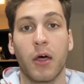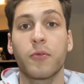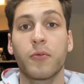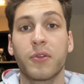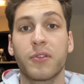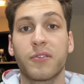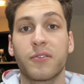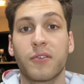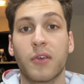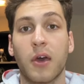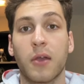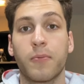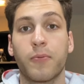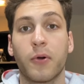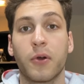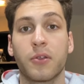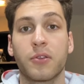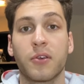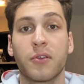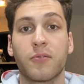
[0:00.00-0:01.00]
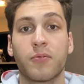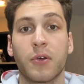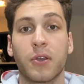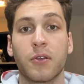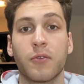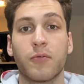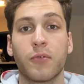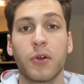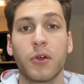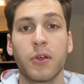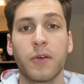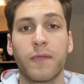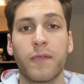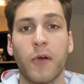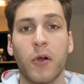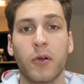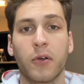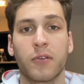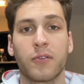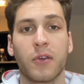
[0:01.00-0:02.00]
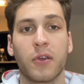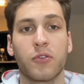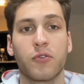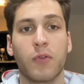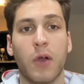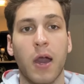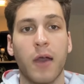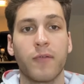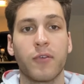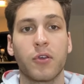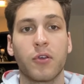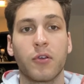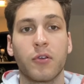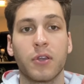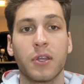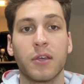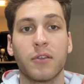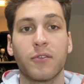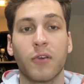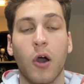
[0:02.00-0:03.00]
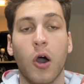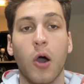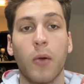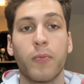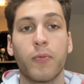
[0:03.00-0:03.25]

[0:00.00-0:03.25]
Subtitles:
With sled pushes, when you really focus on driving your knees up